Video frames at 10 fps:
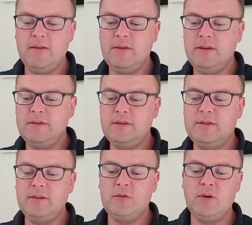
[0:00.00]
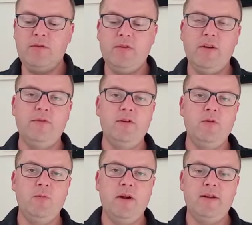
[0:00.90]
He's in the 6:25 there,
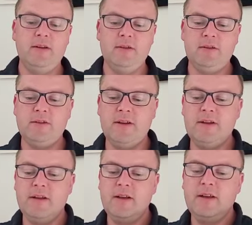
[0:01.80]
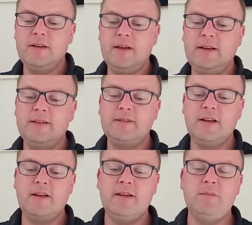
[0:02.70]
Newmarket, as I said. Yankee
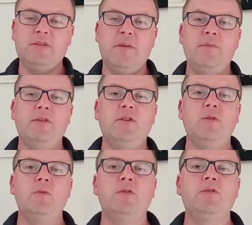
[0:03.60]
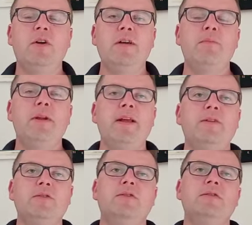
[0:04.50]
Stadium, 7-2. The Triumph
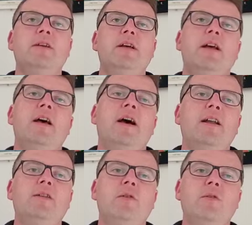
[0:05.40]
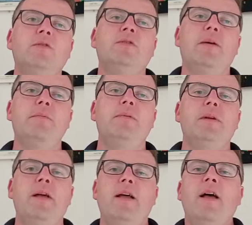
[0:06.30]
blinkers and a tongue strap.
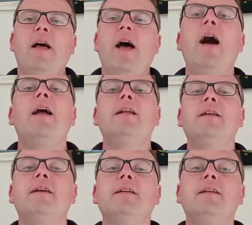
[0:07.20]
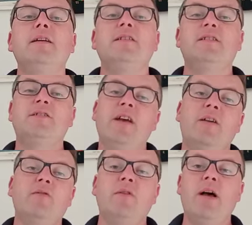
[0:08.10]
And it's his
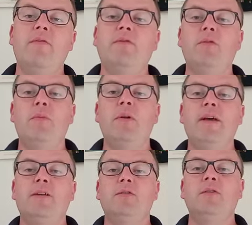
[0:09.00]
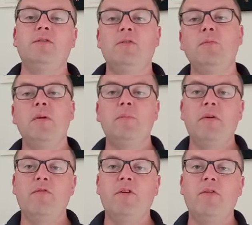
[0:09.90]
second run after a break, so he should be a
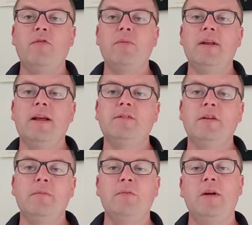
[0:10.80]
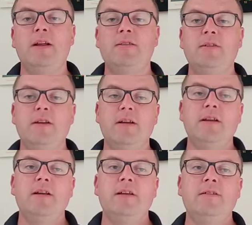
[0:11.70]
bit fitter from the last time as well, I'd say.
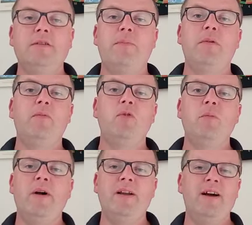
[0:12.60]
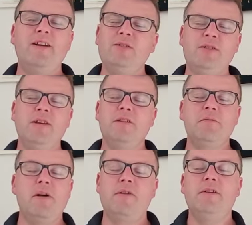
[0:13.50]
Stepping up to a mile. I just think he's
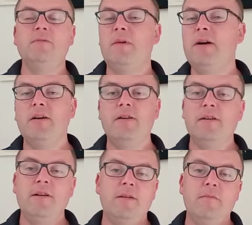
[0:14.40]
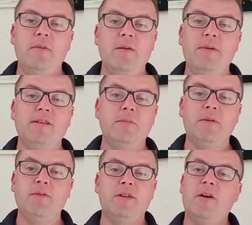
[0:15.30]
better than this mark. Maybe he's a
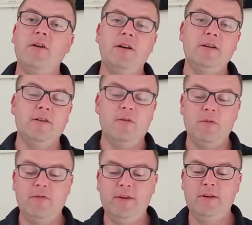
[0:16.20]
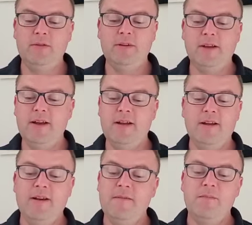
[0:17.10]
bit of a dog, I don't know. We'll find out today.
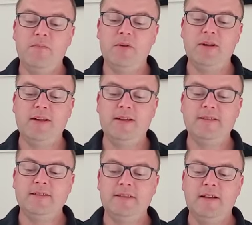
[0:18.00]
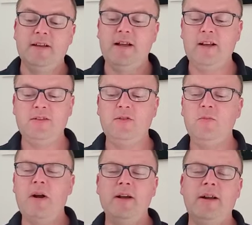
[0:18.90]
But actually,
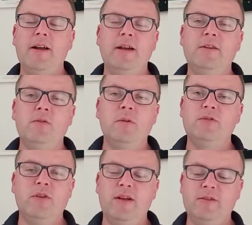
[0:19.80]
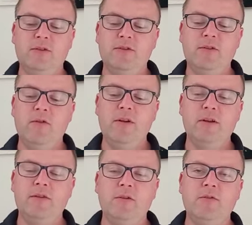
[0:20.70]
Newmarket aren't getting too much rain, so there's no real
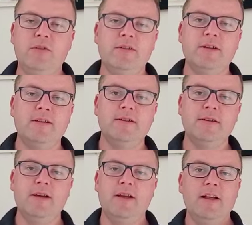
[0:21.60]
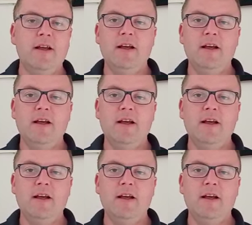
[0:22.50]
excuse for this lad today.